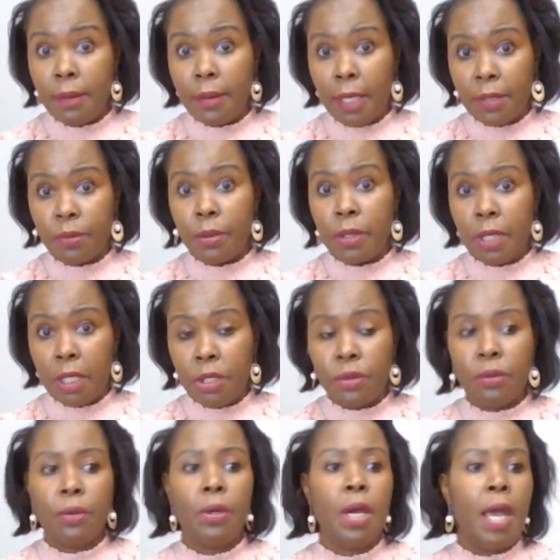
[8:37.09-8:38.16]
That's what they
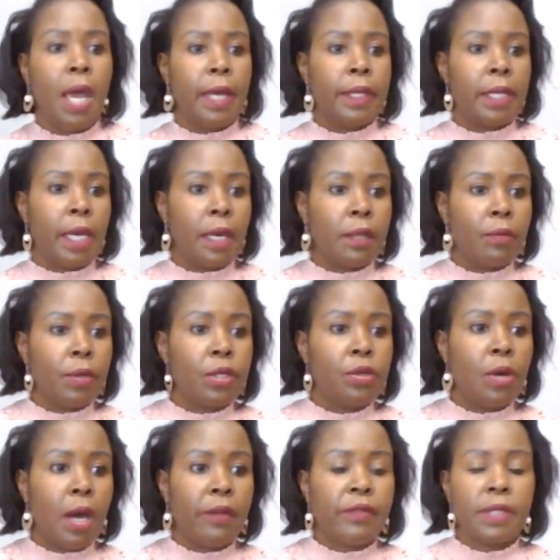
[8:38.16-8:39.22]
do. The other one
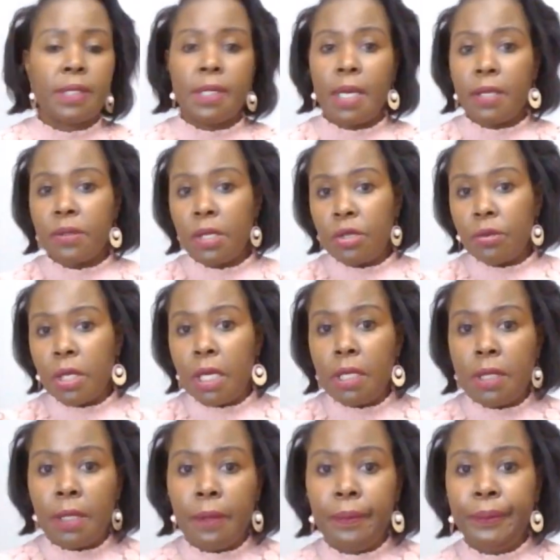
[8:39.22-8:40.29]
you have is nurse
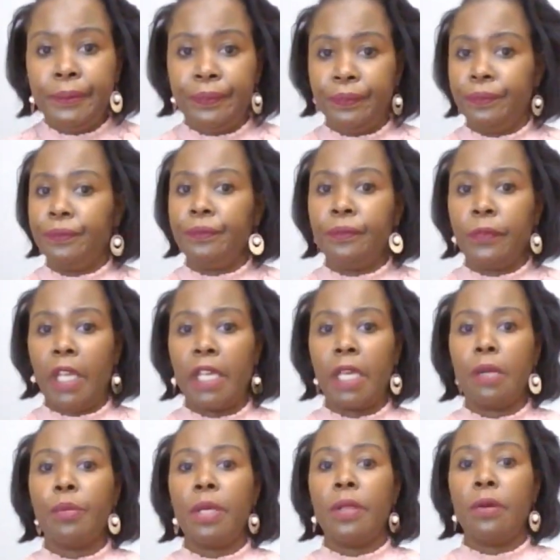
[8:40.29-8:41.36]
educator. They
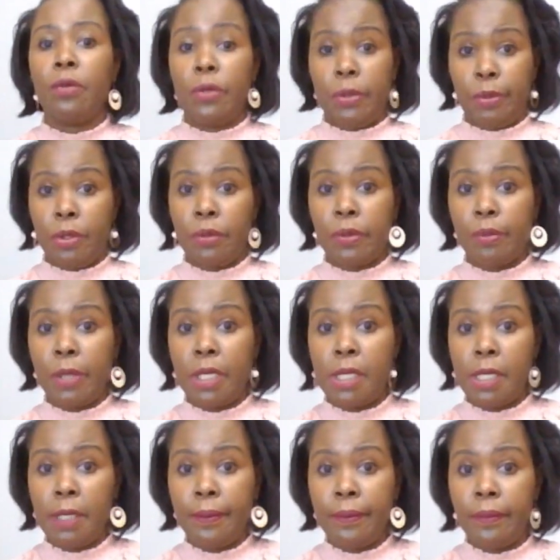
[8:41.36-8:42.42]
can be in the hospitals
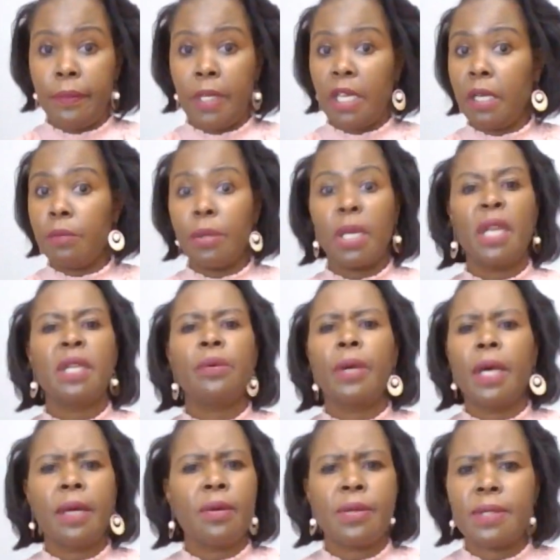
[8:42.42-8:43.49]
mainly. They can be
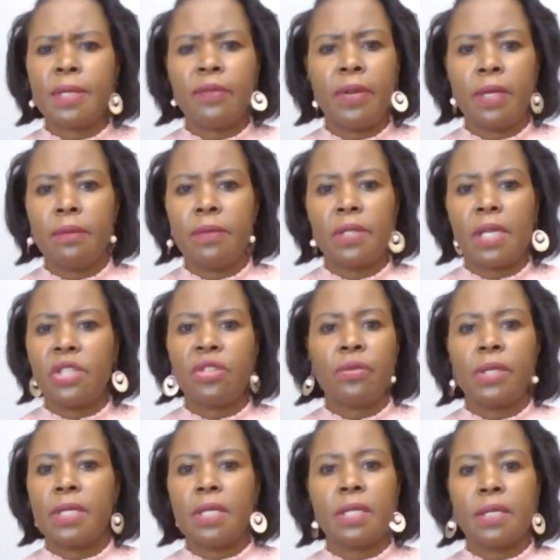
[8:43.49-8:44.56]
anywhere else, even surgery
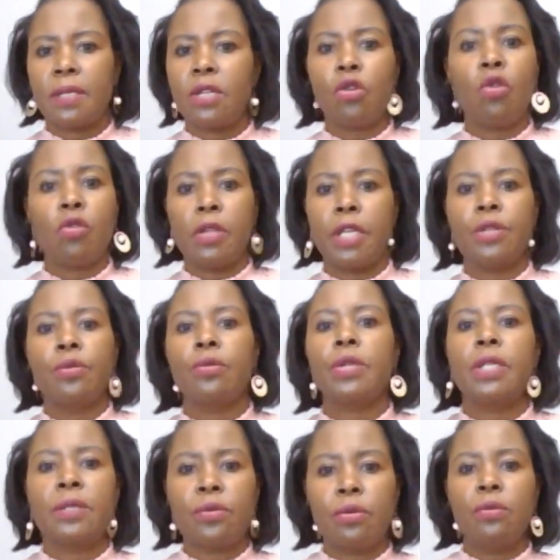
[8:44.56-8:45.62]
centers, and all they do
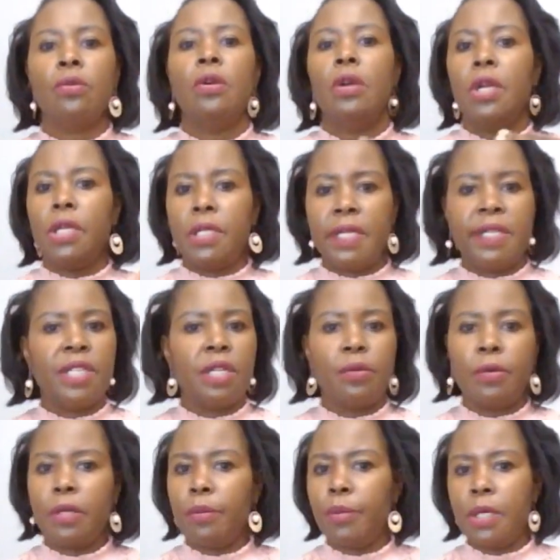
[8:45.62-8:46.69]
is do teaching
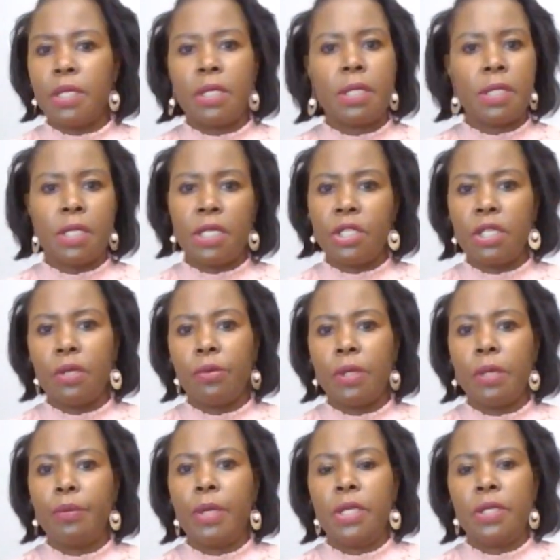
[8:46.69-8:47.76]
with the patient, teaching with
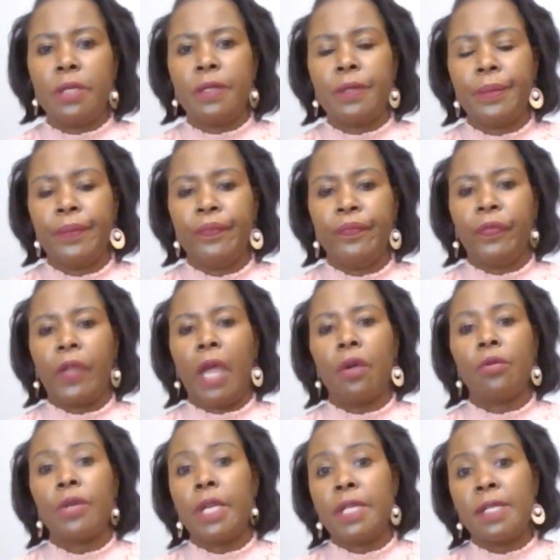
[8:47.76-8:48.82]
the patient. A
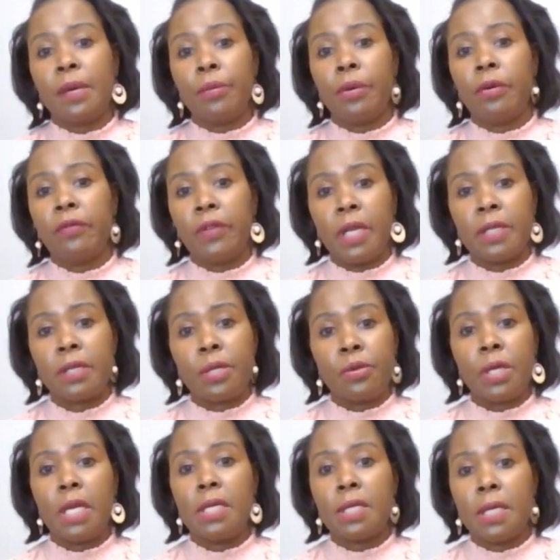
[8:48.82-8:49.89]
good example of nurse
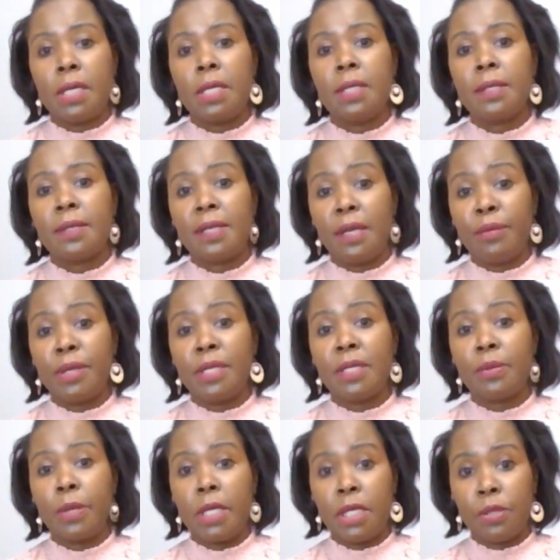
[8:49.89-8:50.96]
educator is
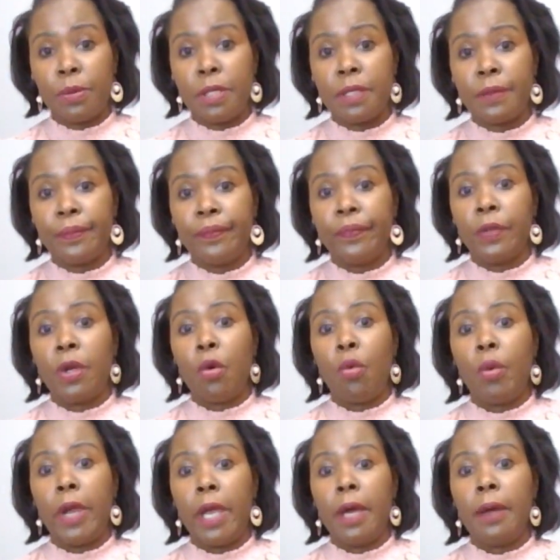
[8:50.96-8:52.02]
diabetes management,
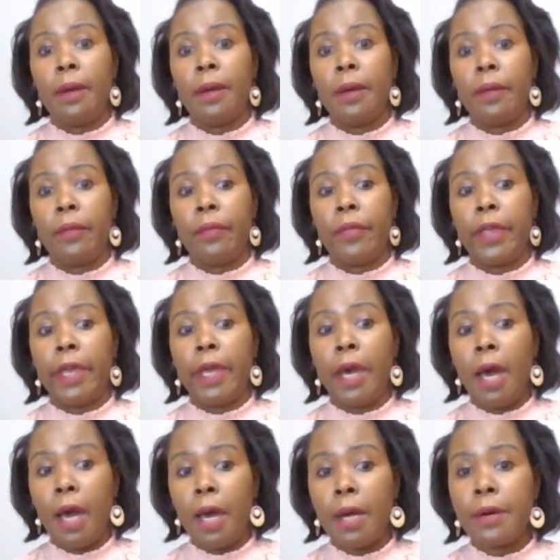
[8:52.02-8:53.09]
where they
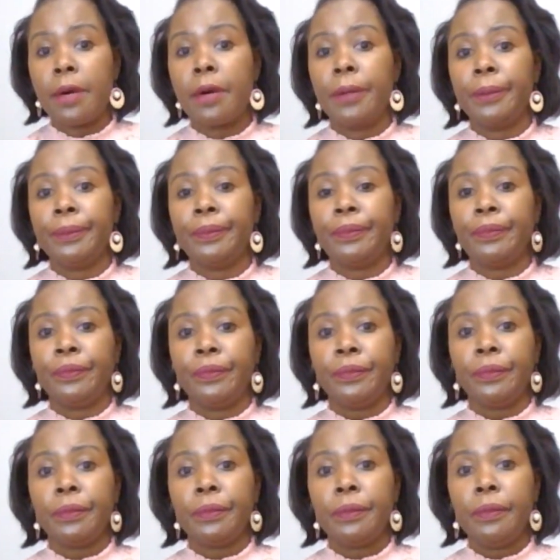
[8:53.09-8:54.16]
are
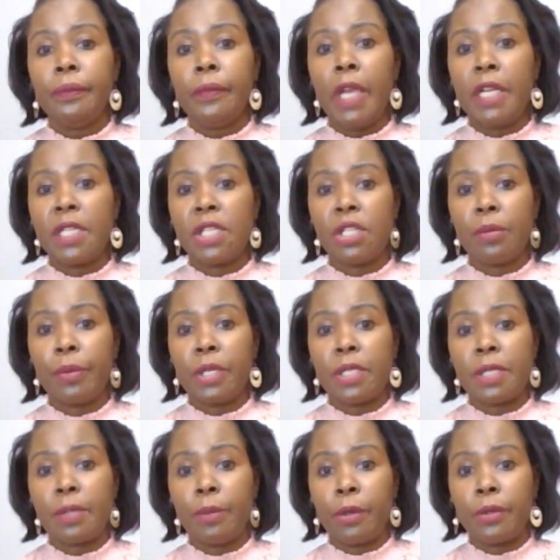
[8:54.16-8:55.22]
teaching
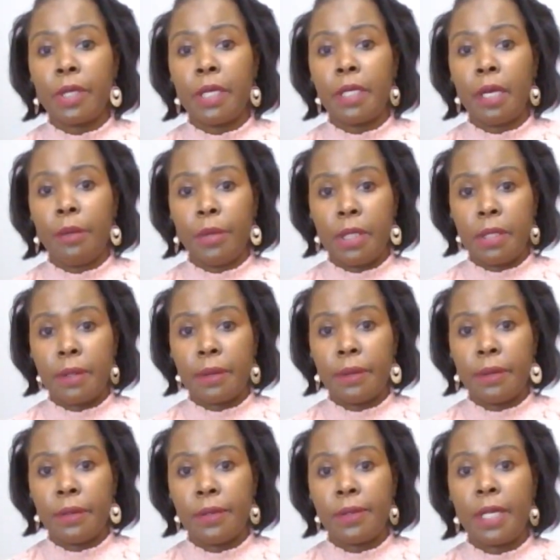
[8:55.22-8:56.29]
patients about their diabetes.
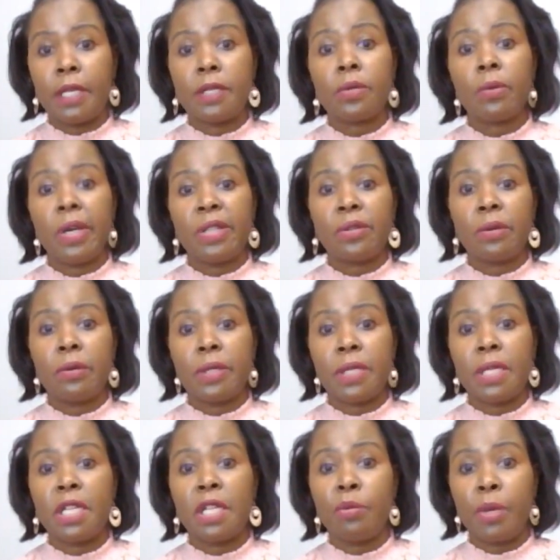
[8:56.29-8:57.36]
That is why it's always
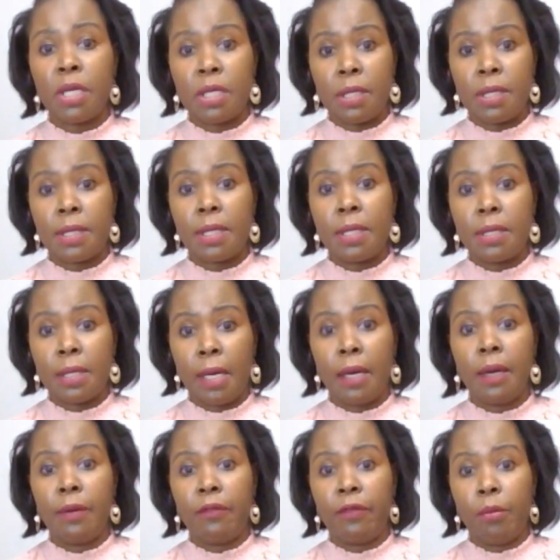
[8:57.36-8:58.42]
an inpatient center
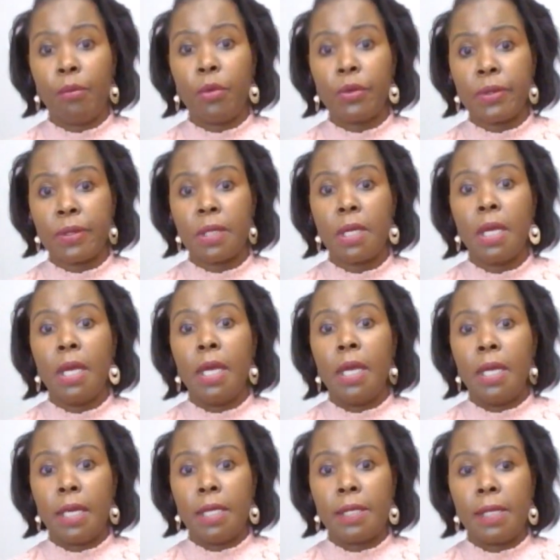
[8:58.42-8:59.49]
for most
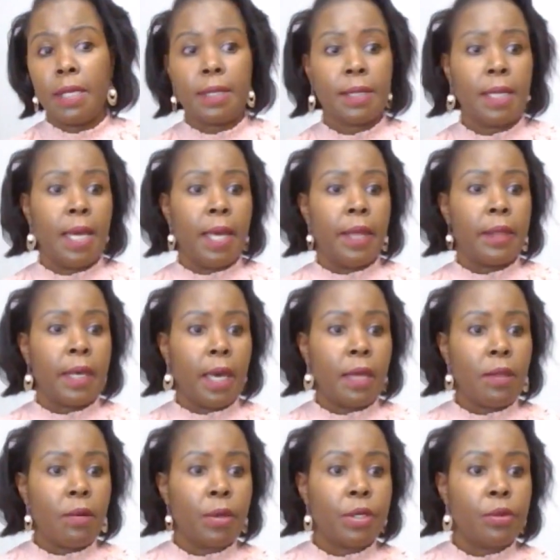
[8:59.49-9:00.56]
cases. The
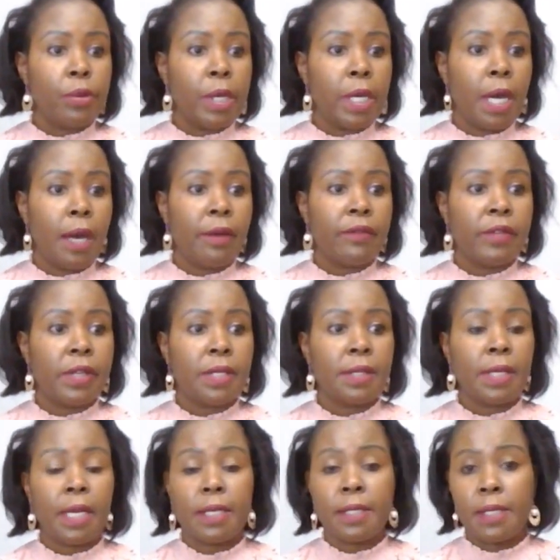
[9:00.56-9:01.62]
other one we have is
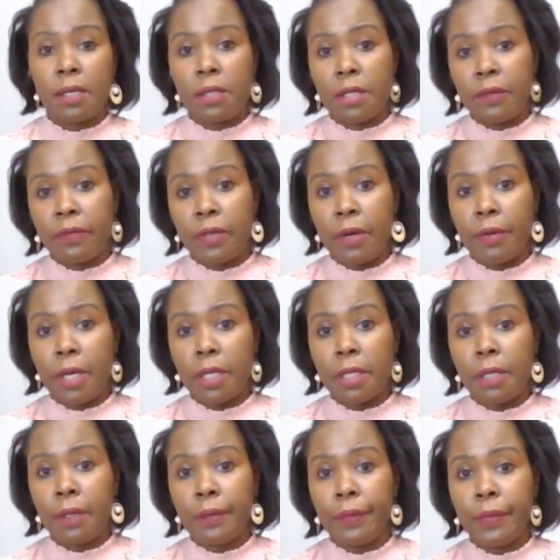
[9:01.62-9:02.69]
executive
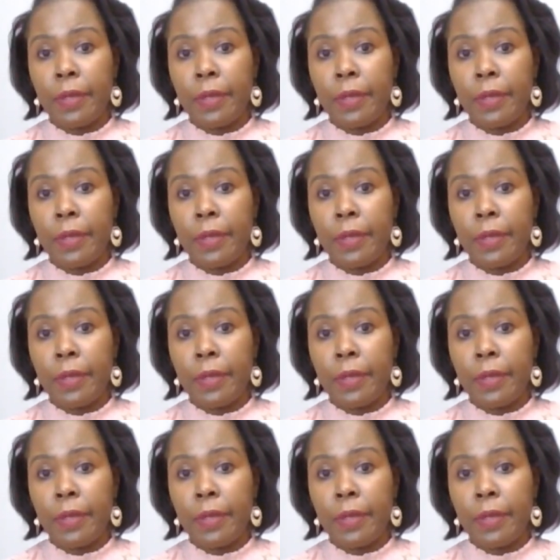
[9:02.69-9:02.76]
director.